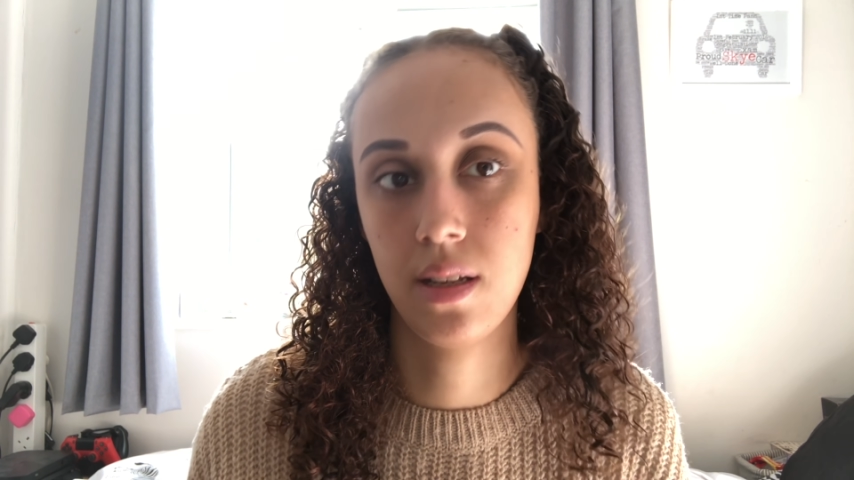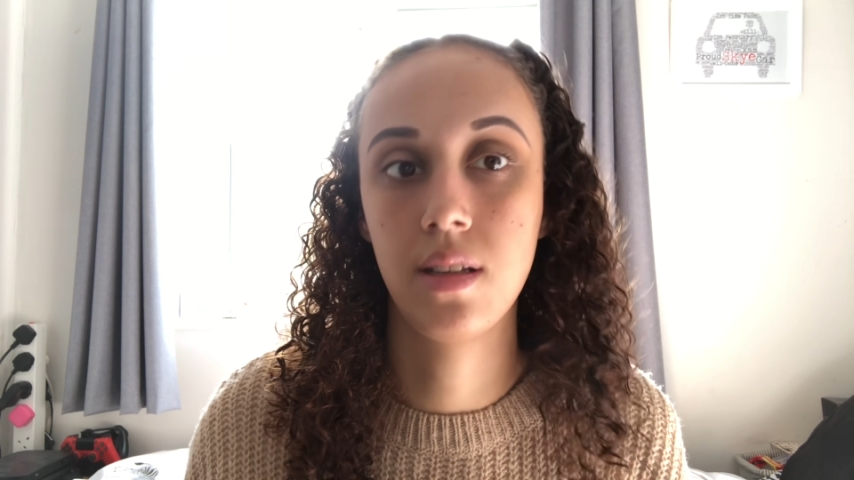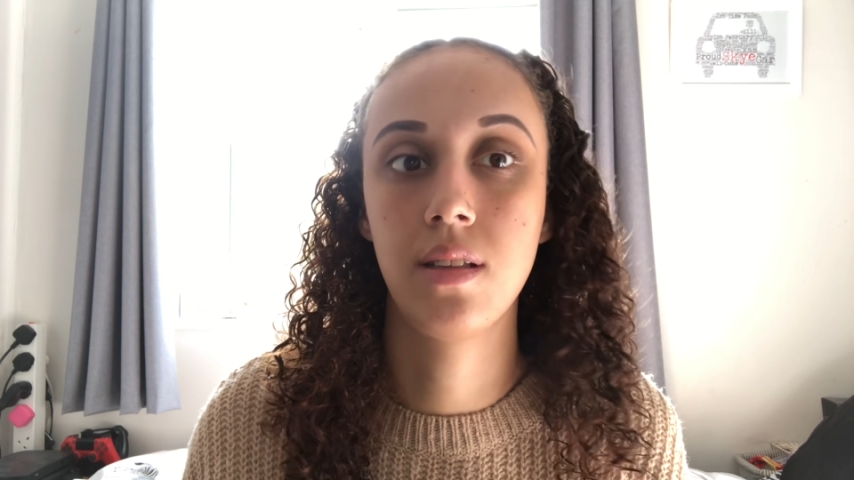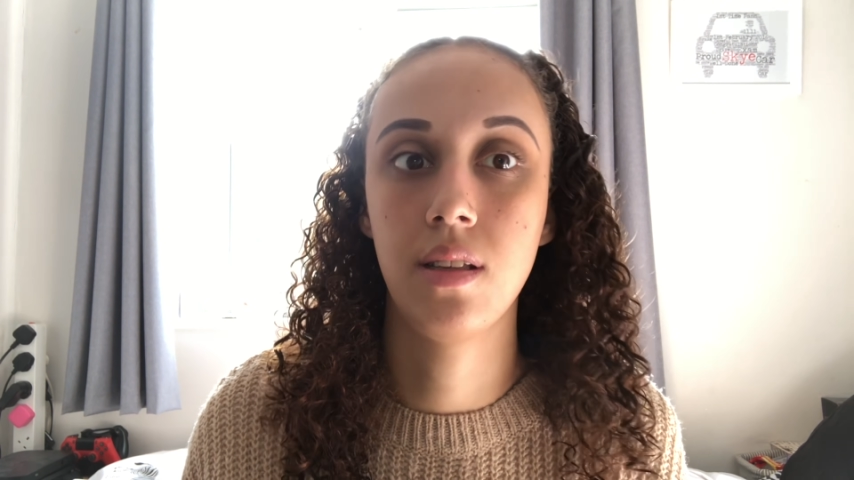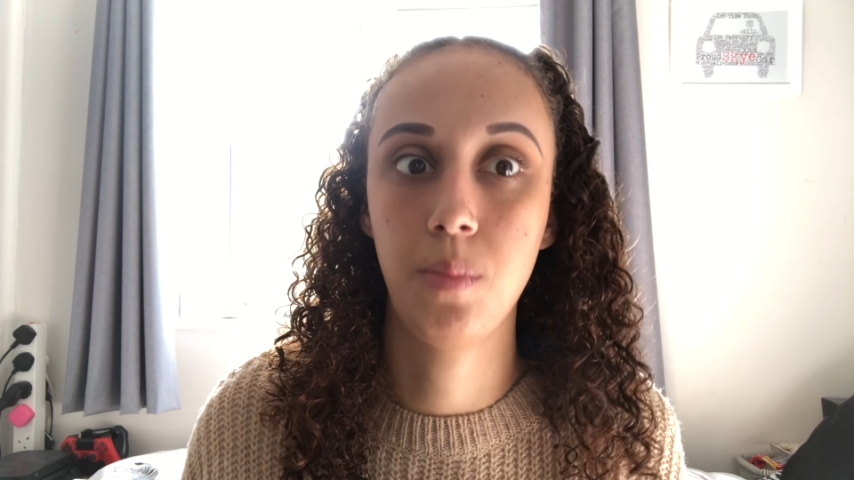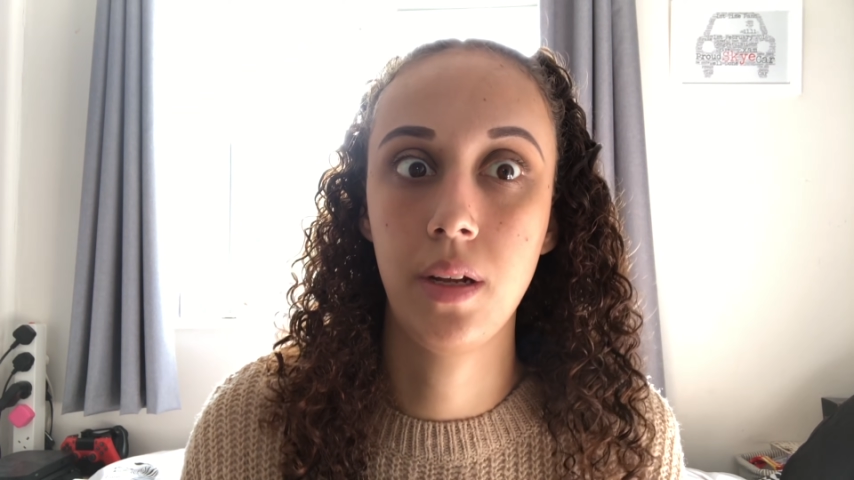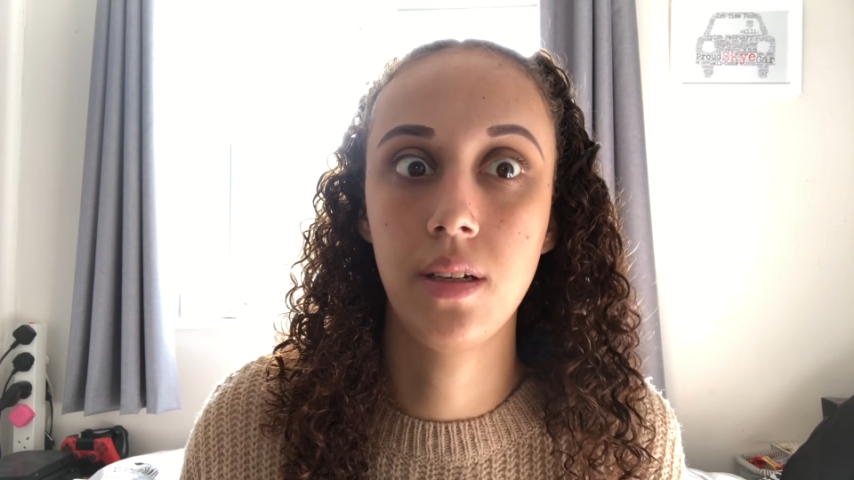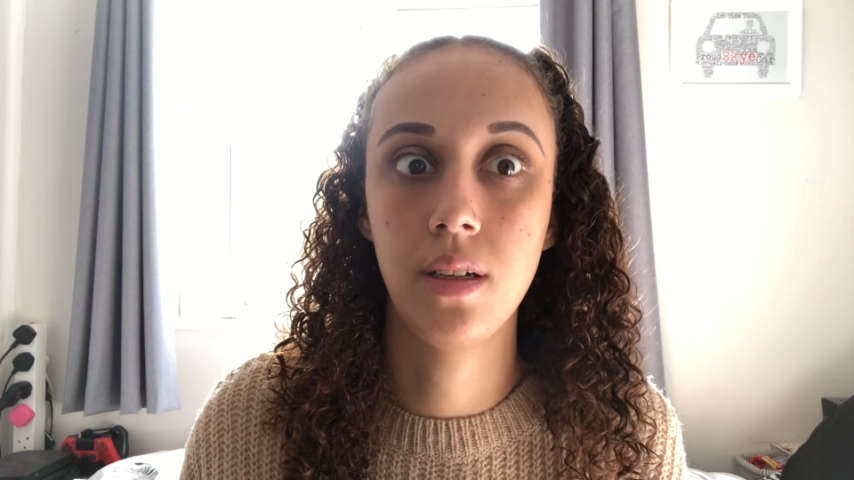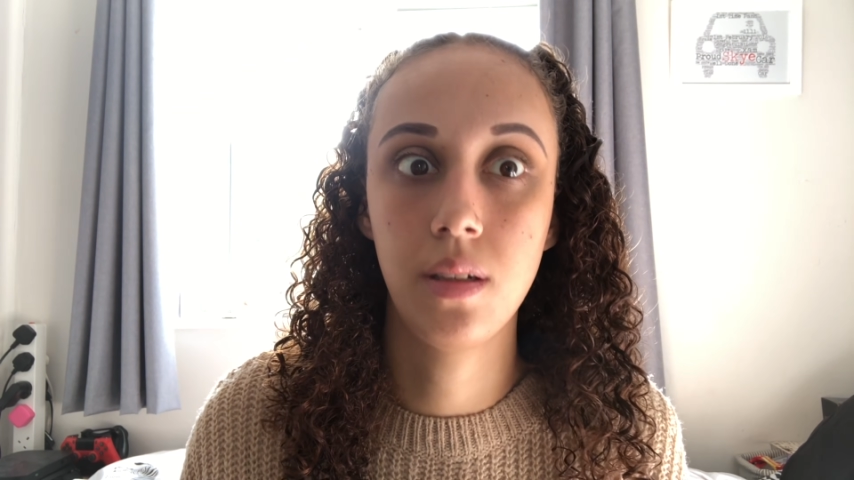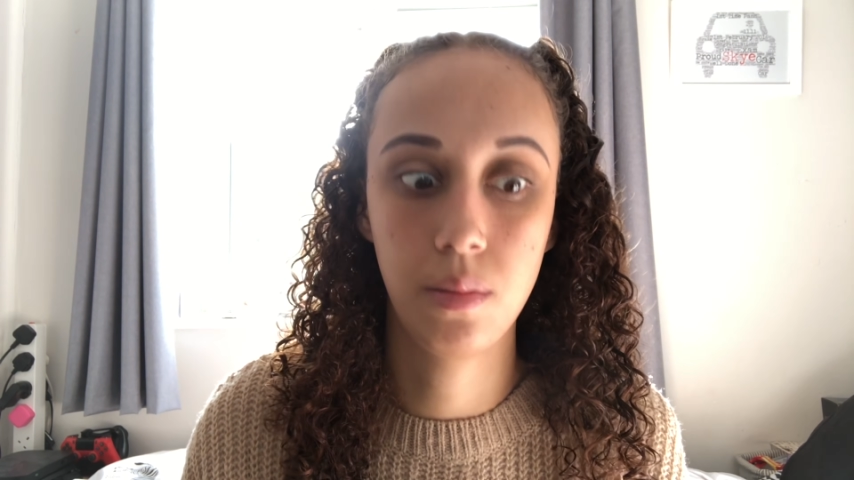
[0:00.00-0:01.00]

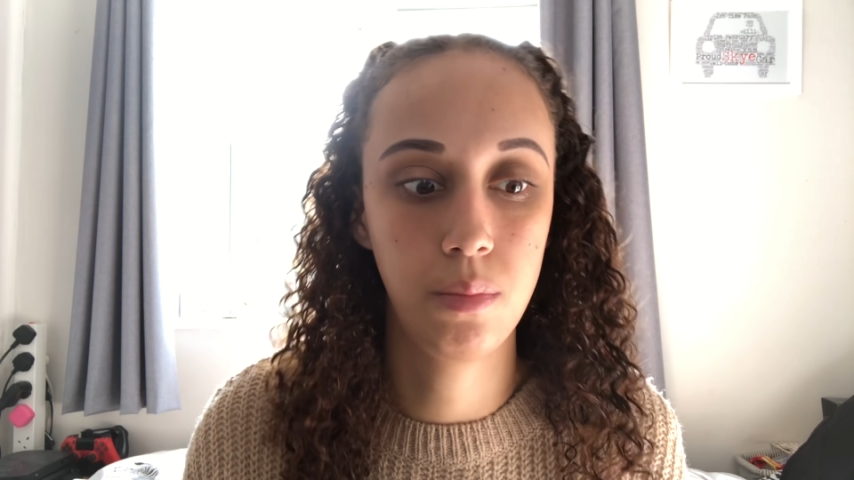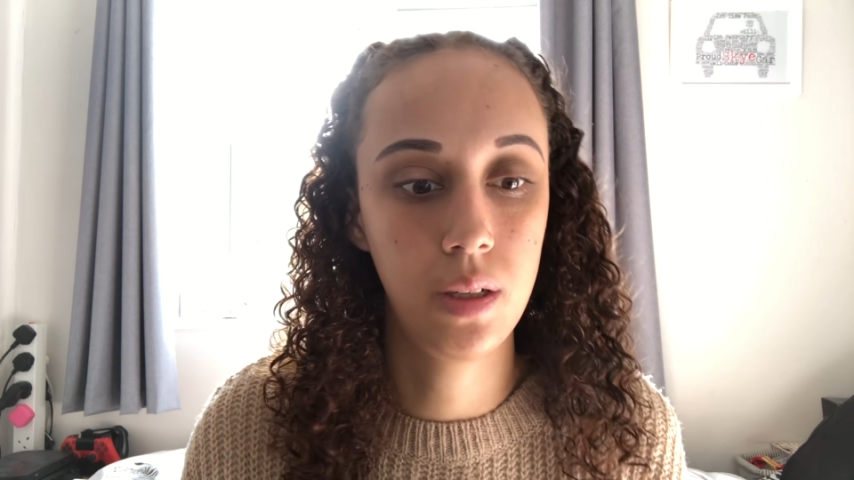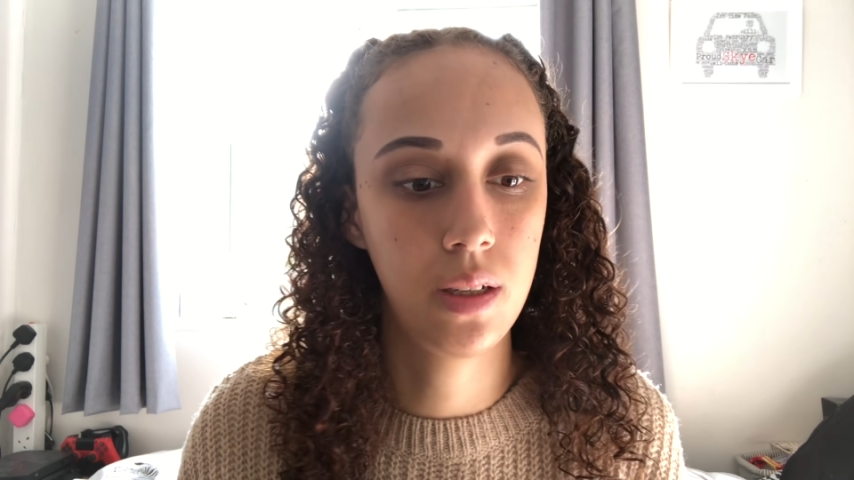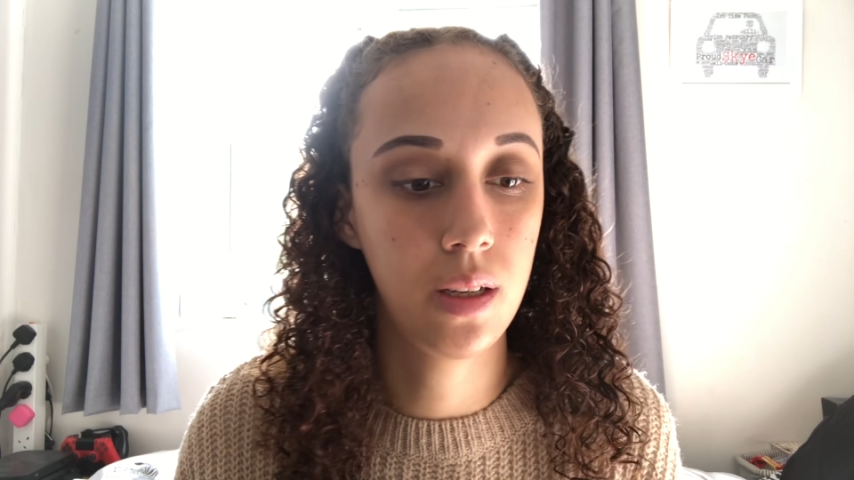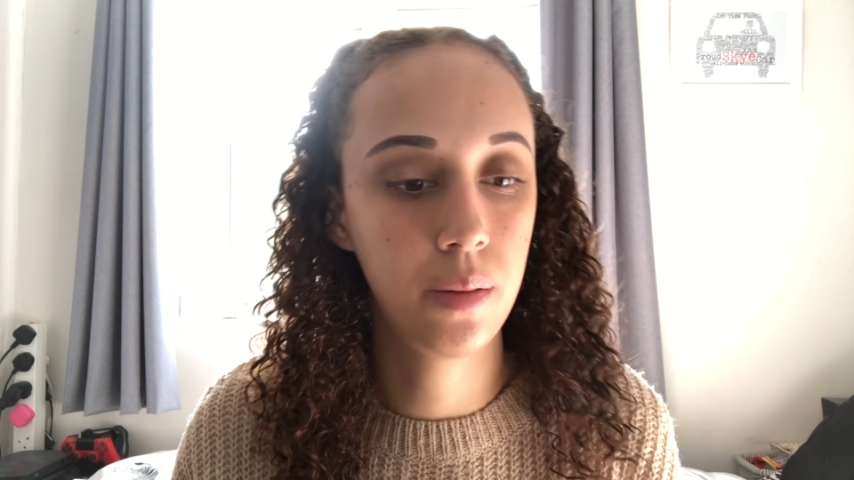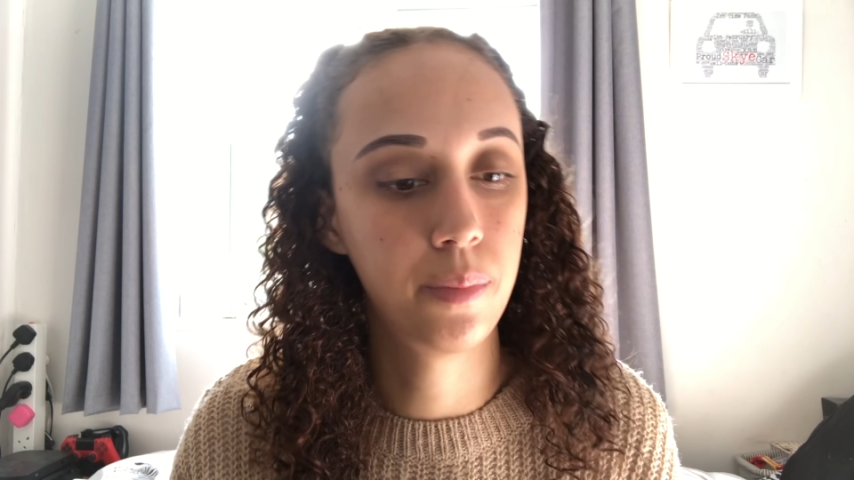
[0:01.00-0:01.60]
suspected murder.